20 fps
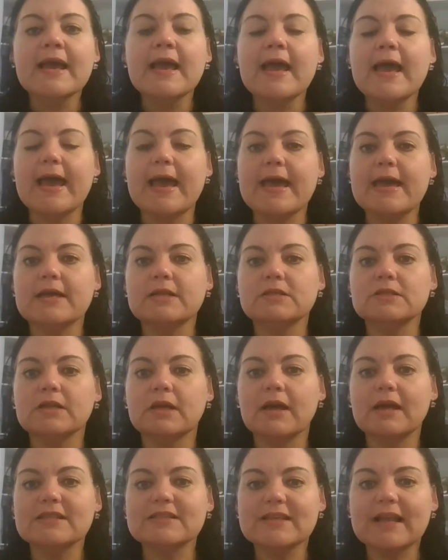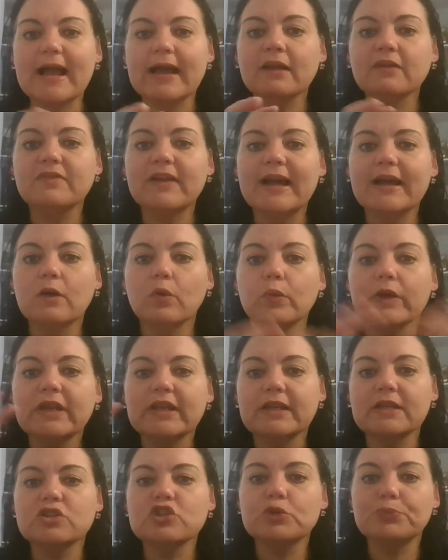And it's kind of like we
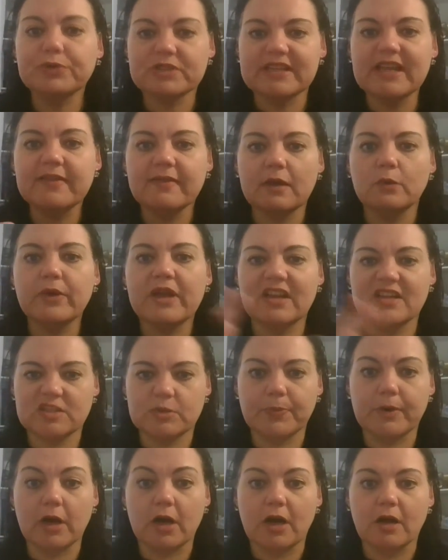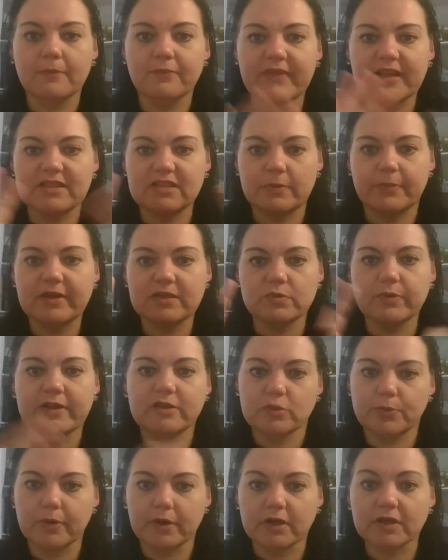need to pretend that we're at a spa. That's the best way
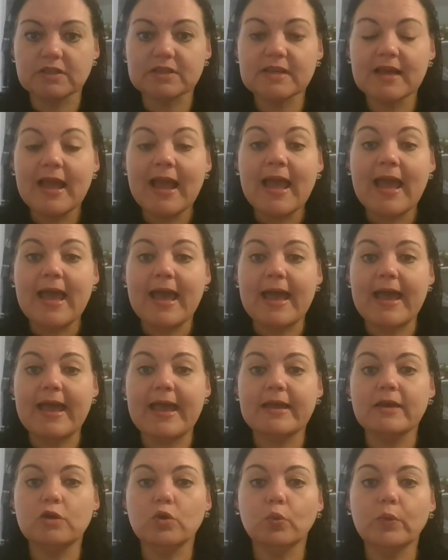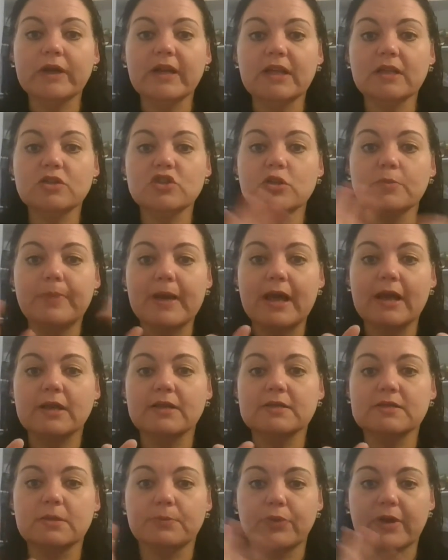to put it. And we need to
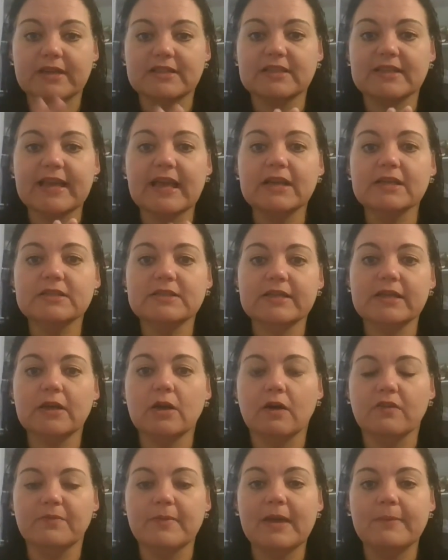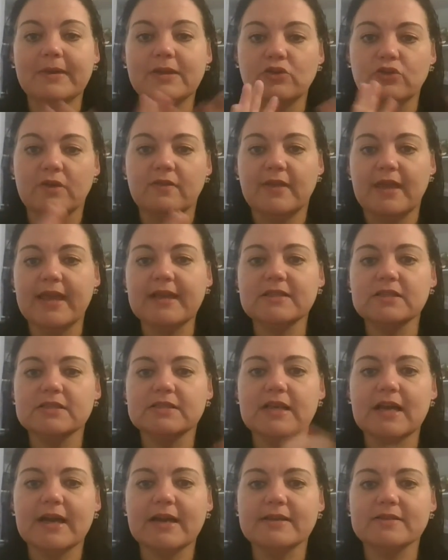balance the practicality of maybe doing the
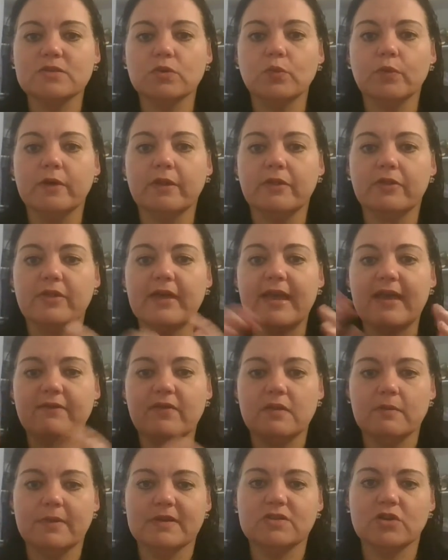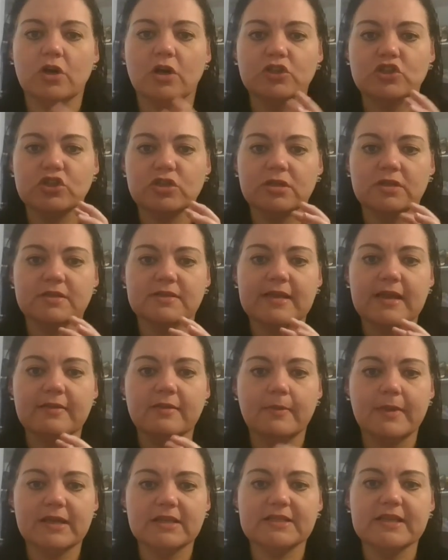exercise with having the massages and
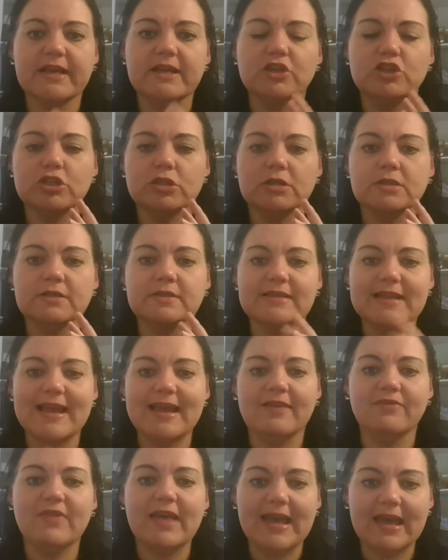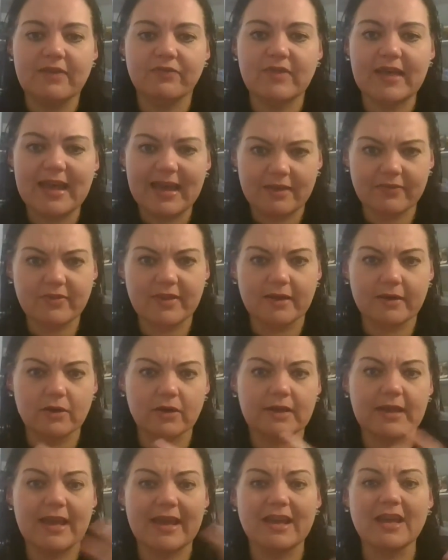the meditations and the.
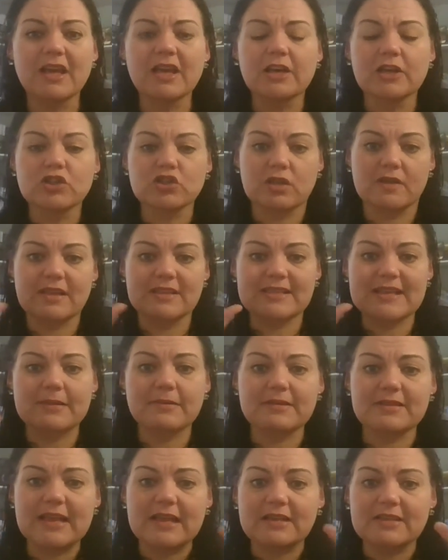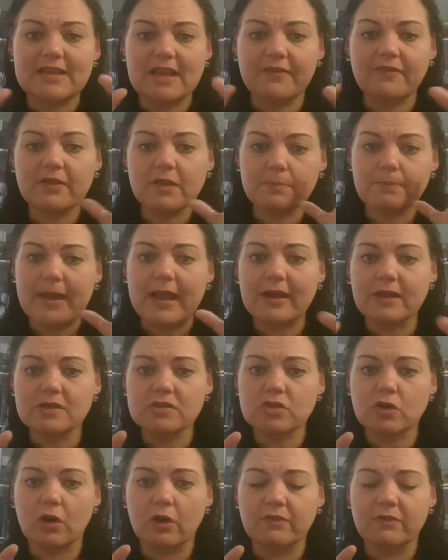Okay. So there's that definite
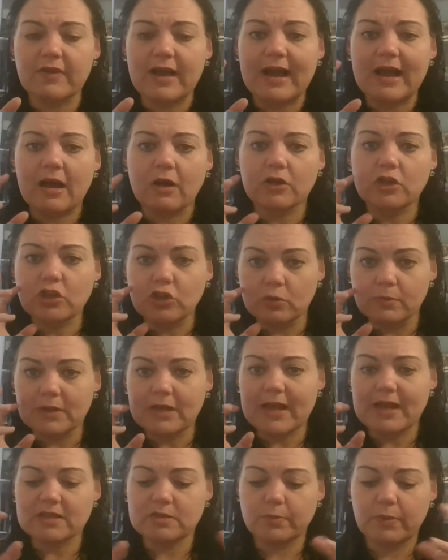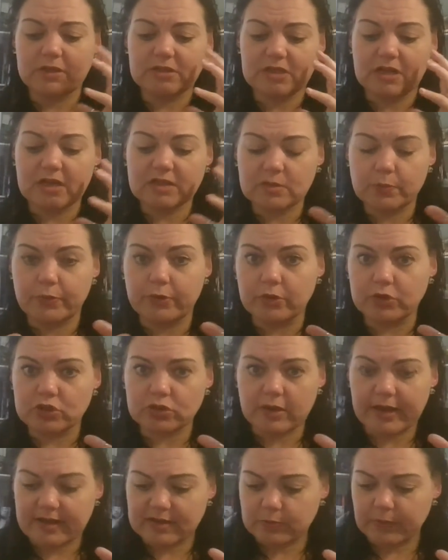balance of our human aspect and our
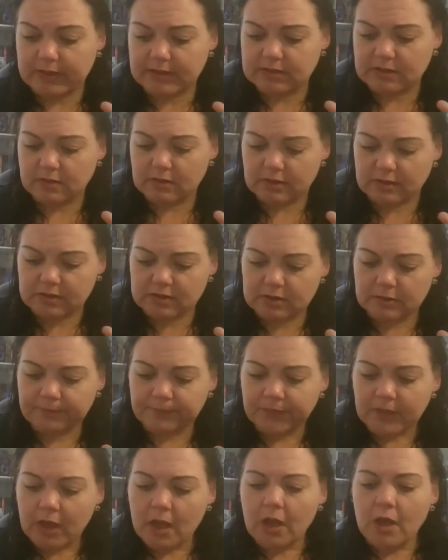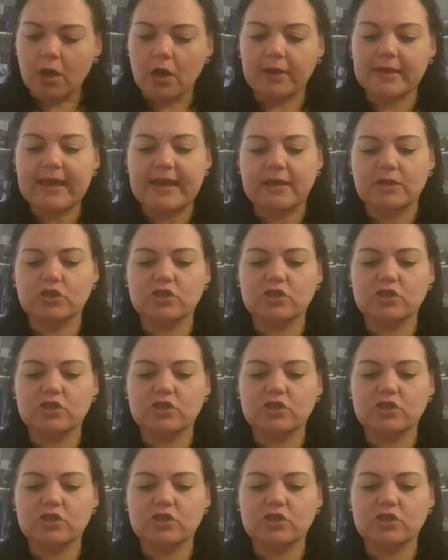spiritual aspect in this. Okay.